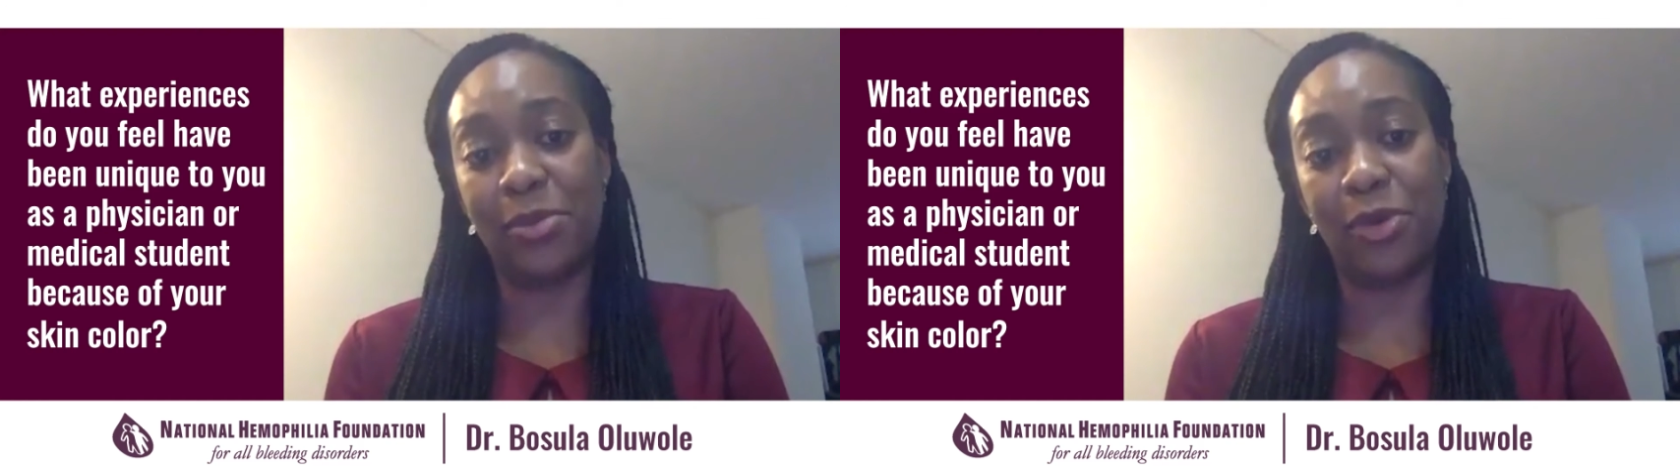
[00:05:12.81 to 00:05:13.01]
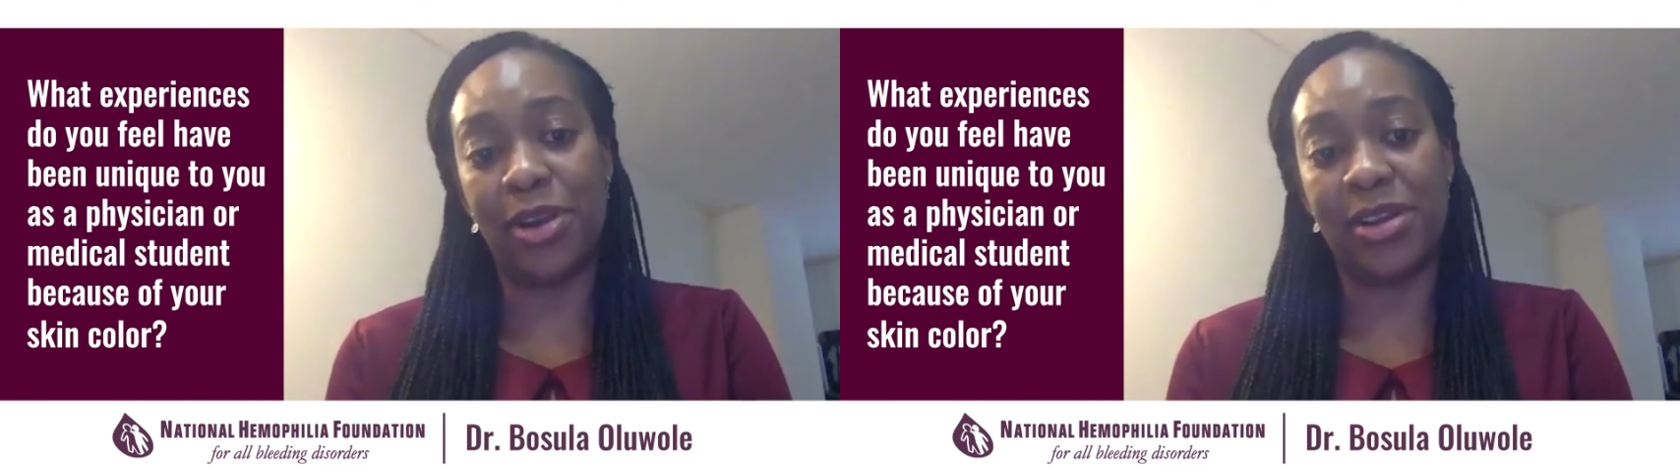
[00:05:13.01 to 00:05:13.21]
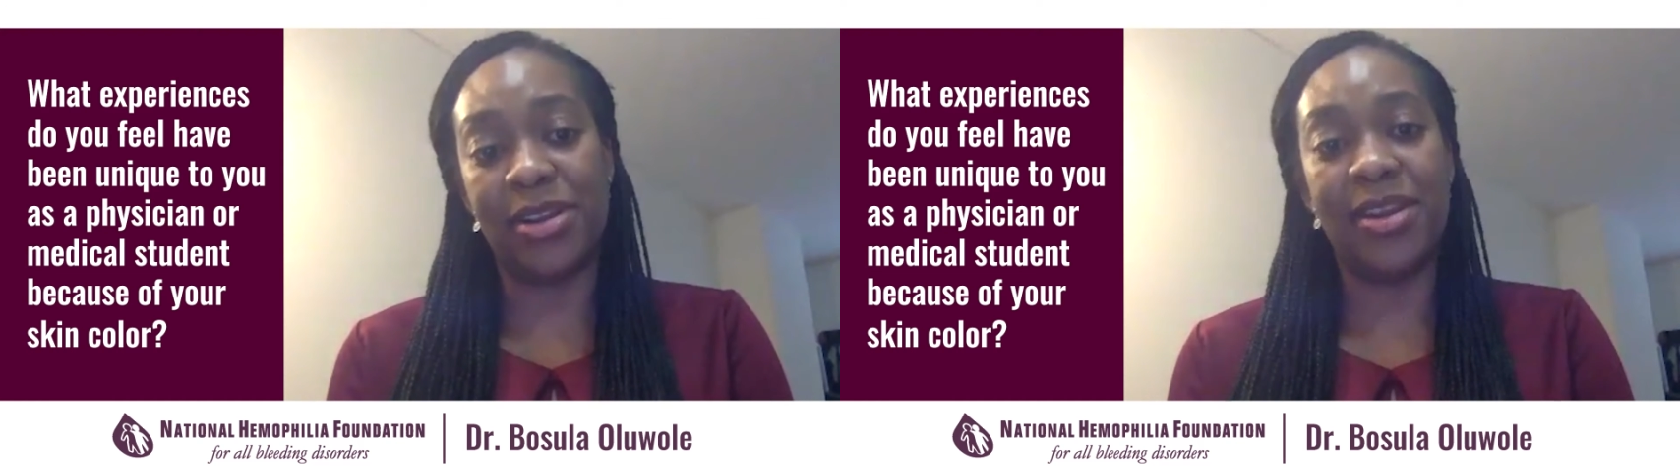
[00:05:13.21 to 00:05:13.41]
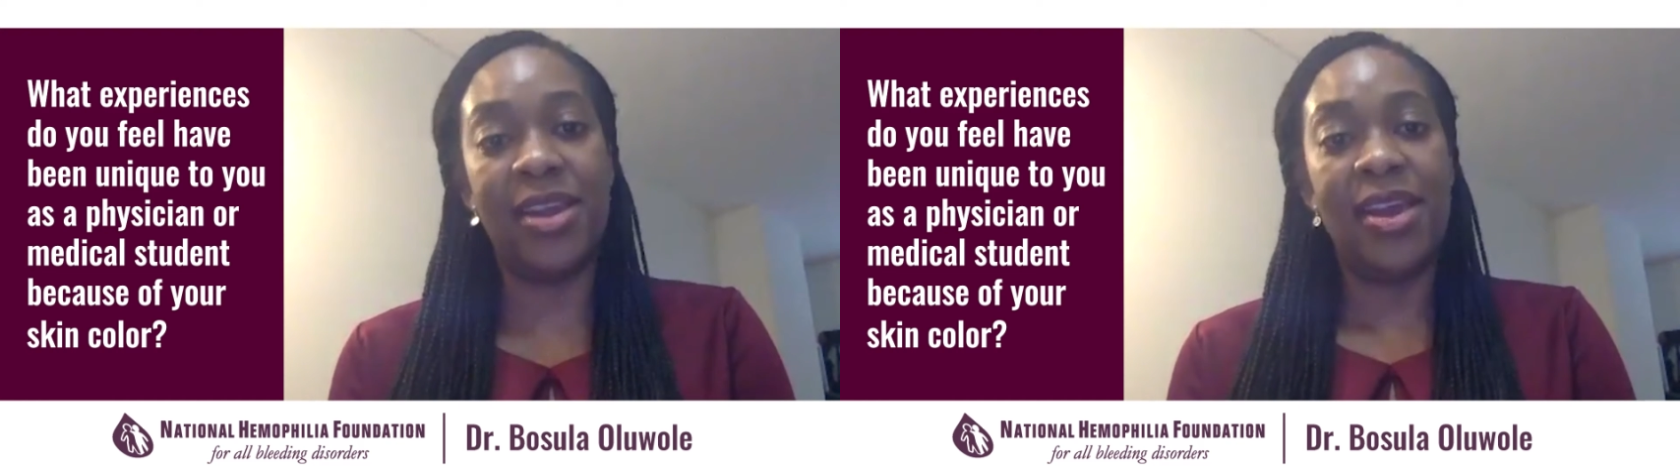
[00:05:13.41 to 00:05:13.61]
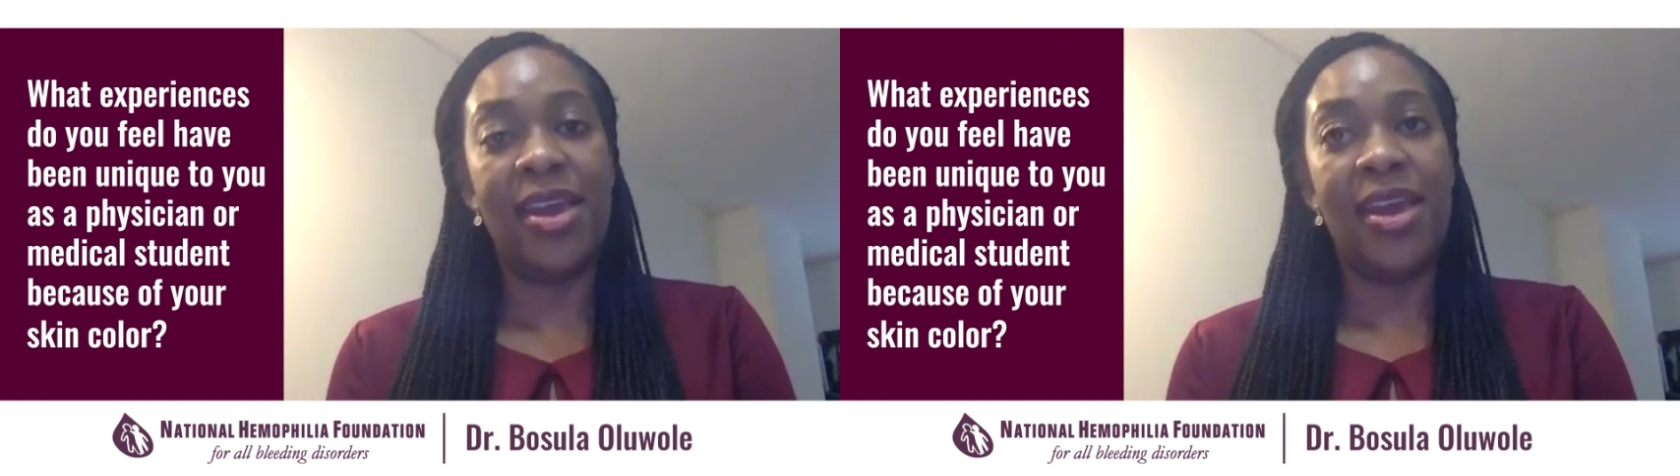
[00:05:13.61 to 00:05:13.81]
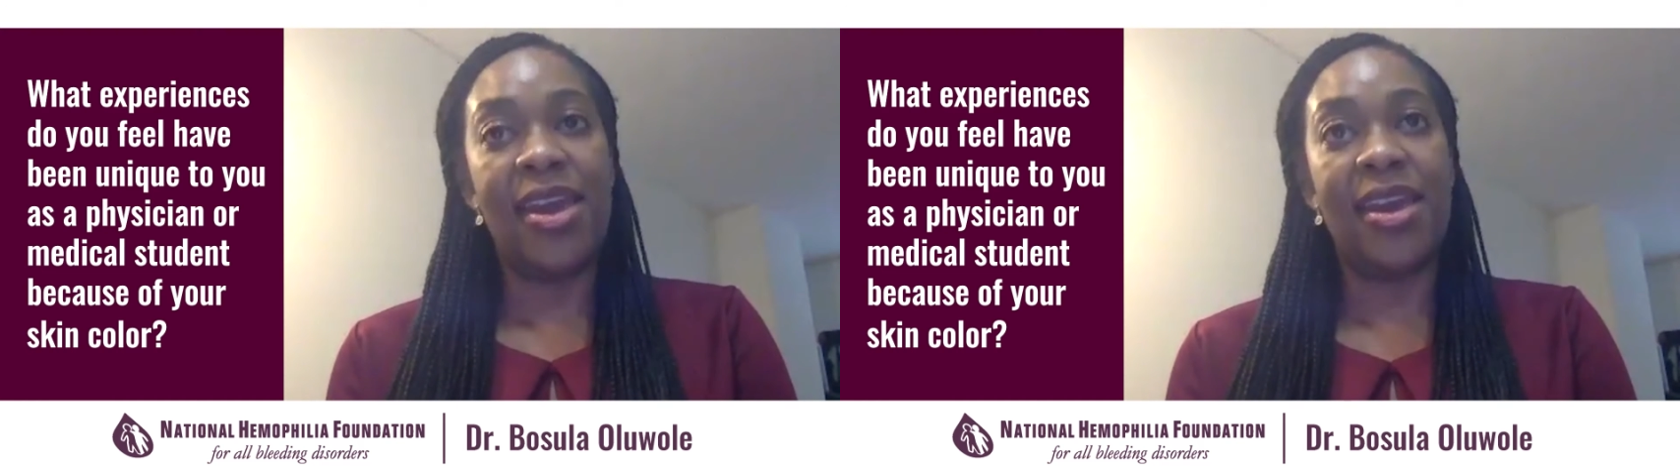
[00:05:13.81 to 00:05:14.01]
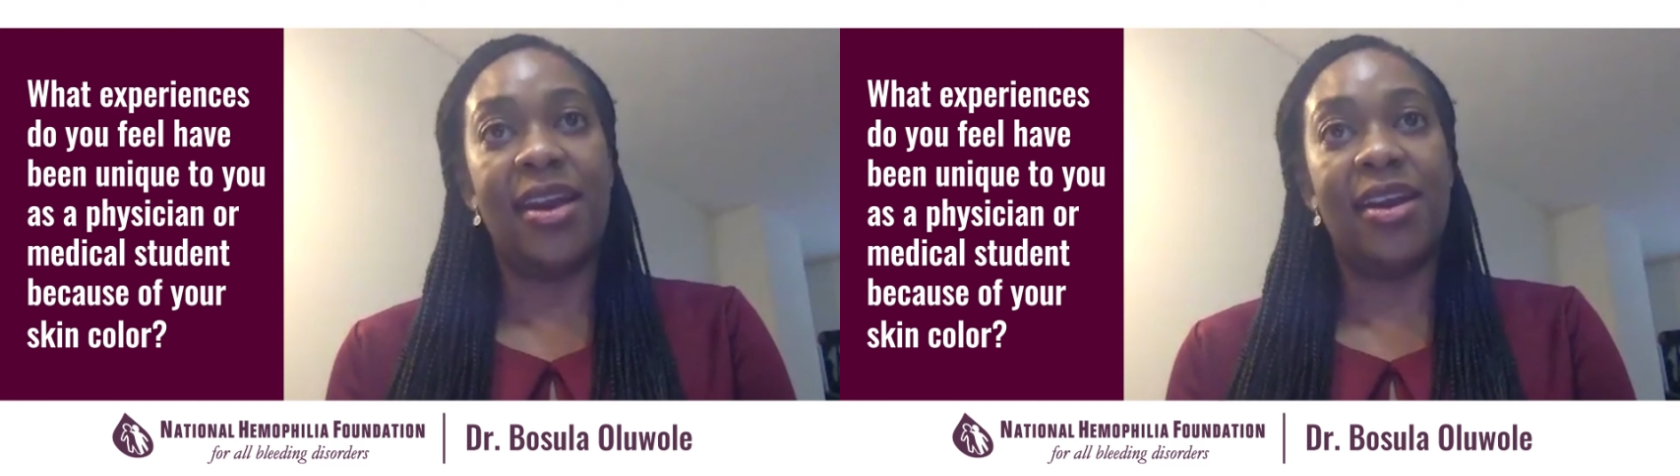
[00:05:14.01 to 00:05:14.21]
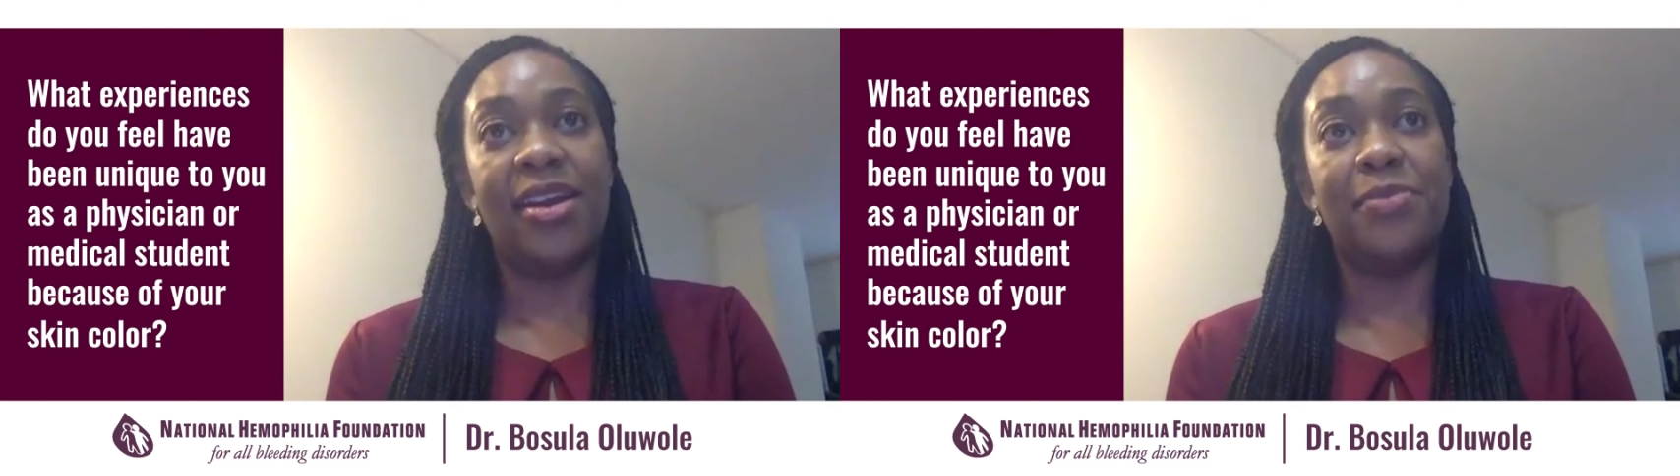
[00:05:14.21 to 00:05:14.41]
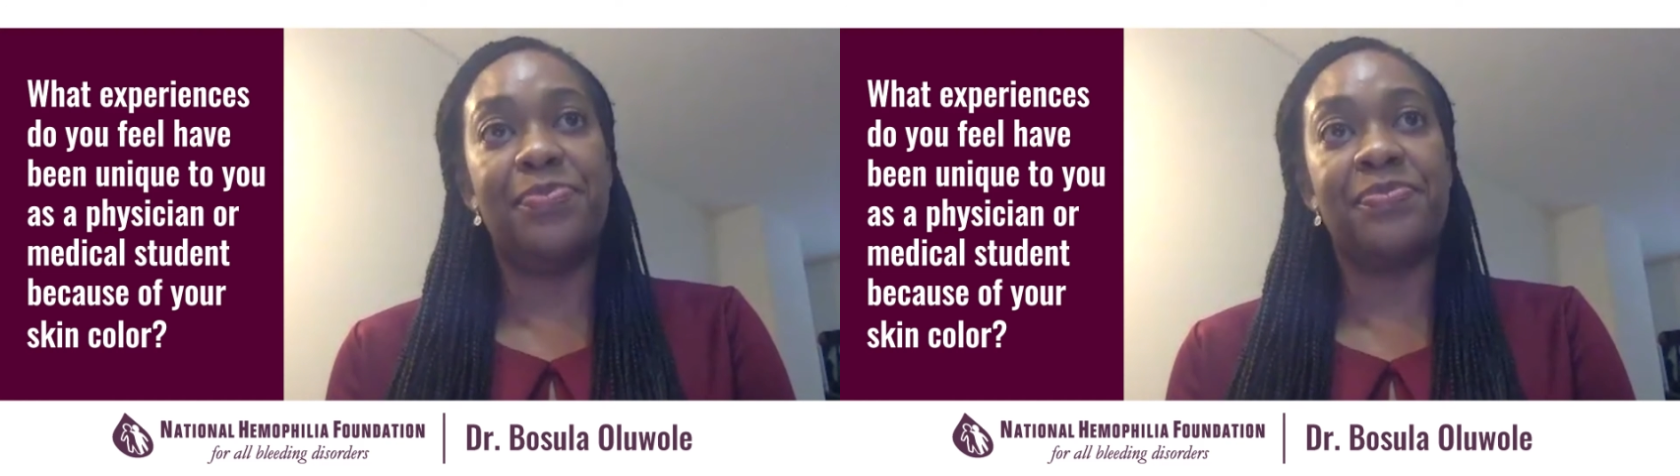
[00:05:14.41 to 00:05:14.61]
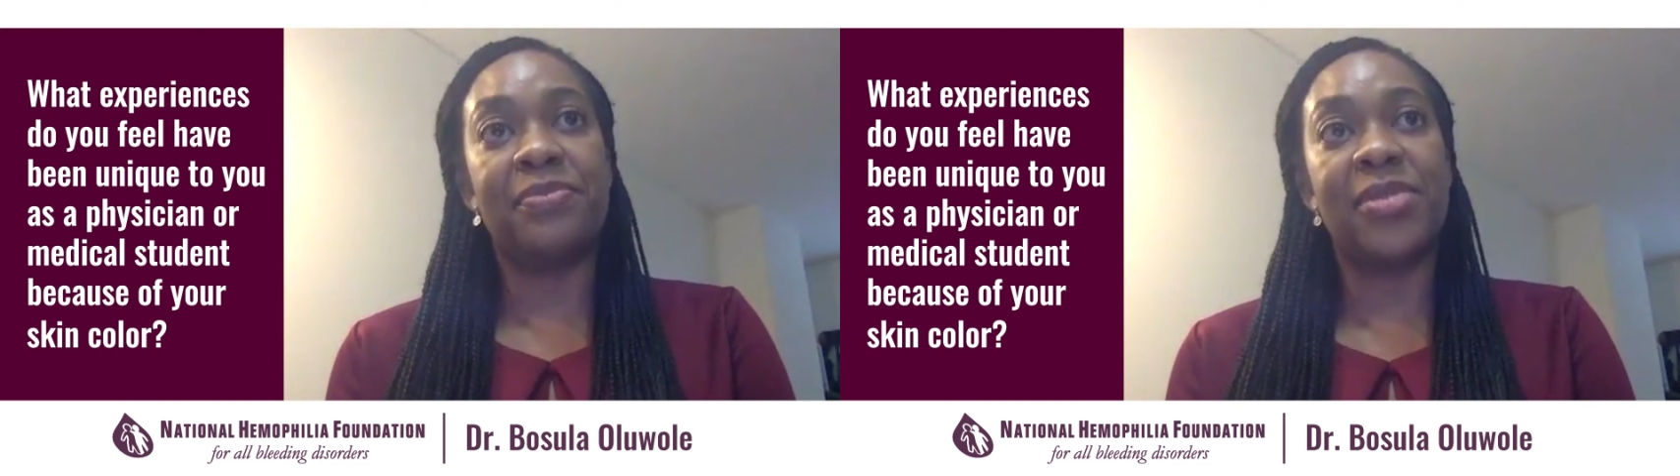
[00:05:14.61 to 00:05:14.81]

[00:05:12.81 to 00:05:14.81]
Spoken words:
important. And